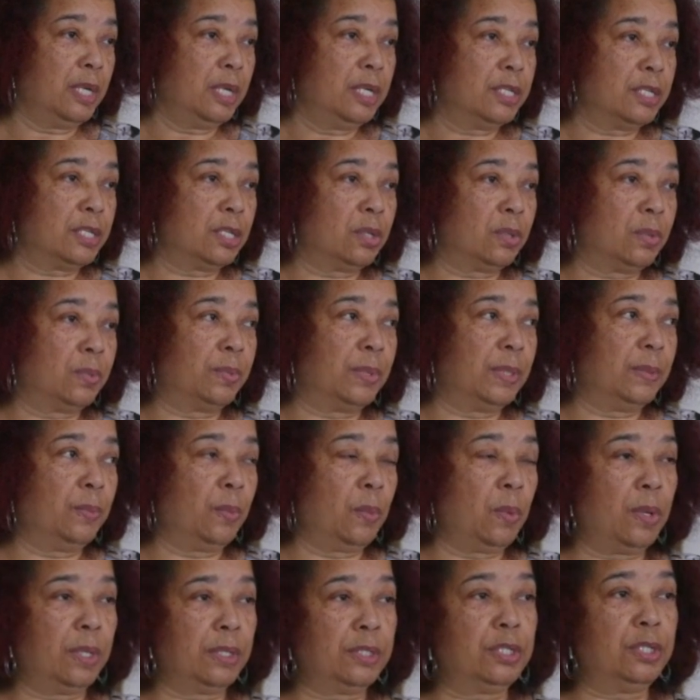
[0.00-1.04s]
So we
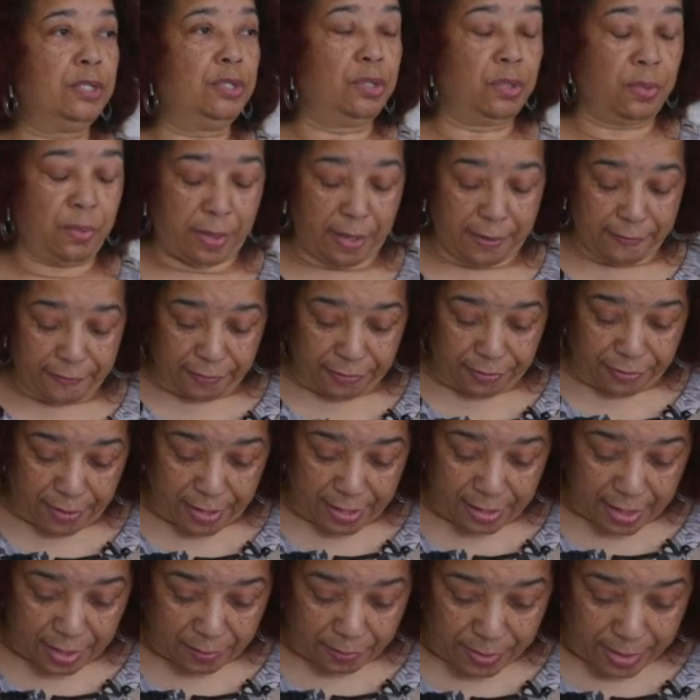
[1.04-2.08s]
want to do
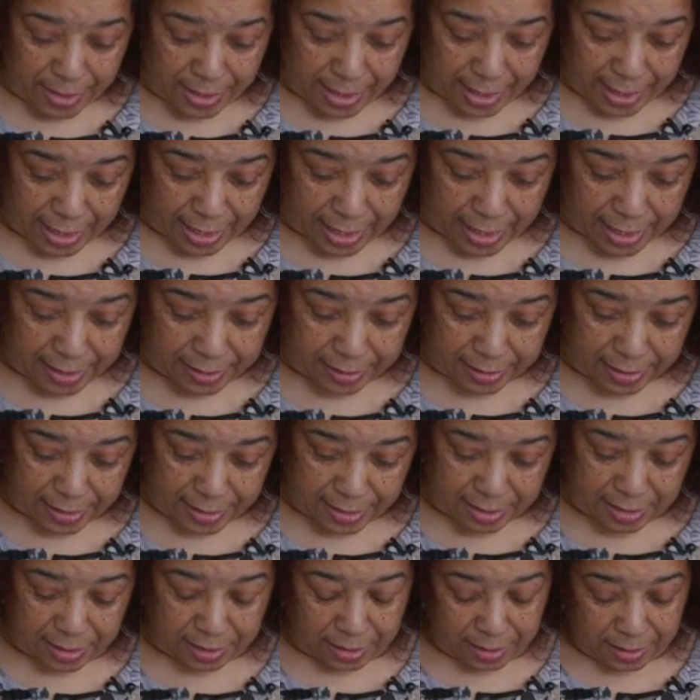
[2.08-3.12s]
everything that we can
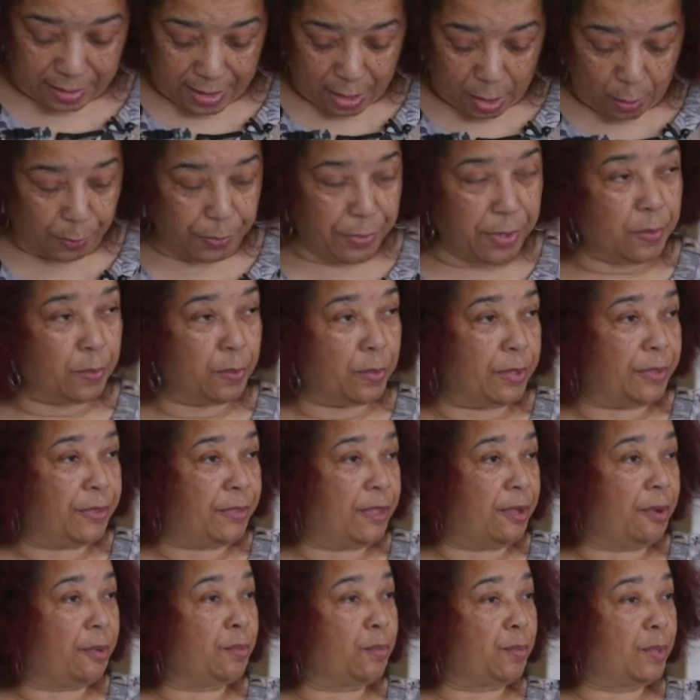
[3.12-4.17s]
to help them with
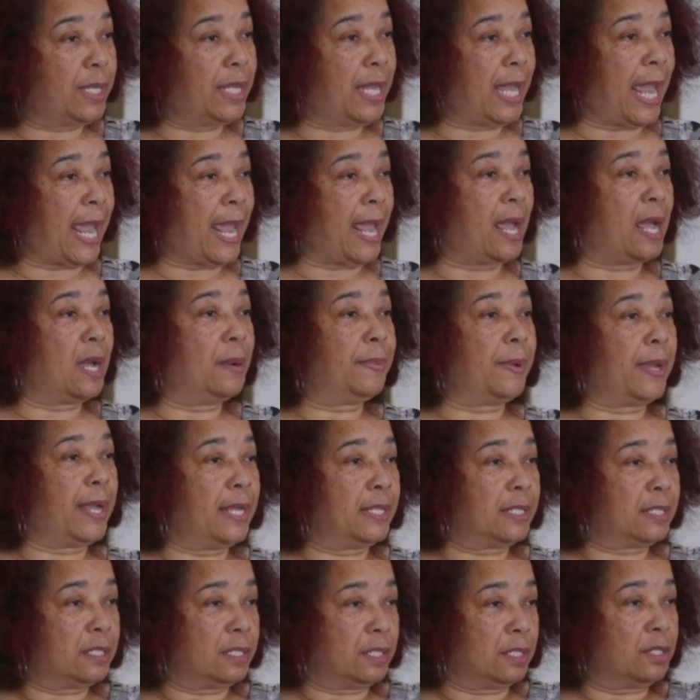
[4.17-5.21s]
their rehab
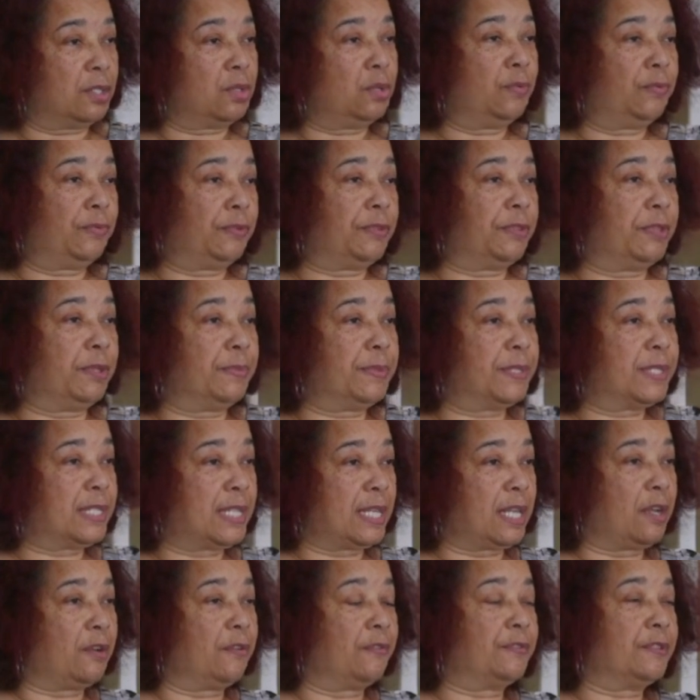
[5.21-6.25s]
and to do for
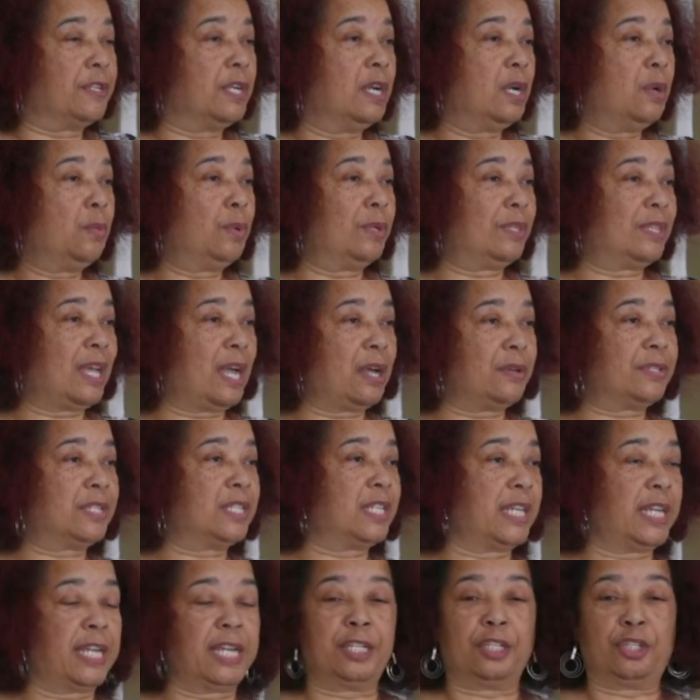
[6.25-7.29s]
themselves without
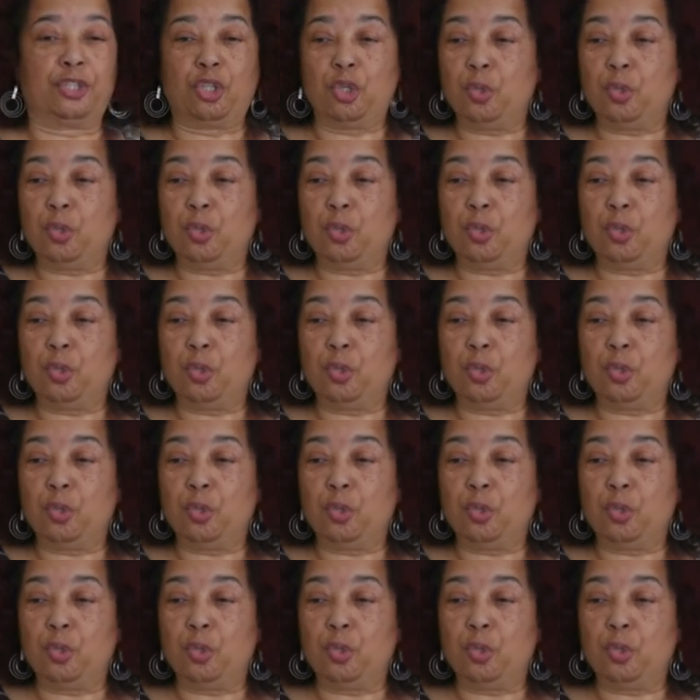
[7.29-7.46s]
saying,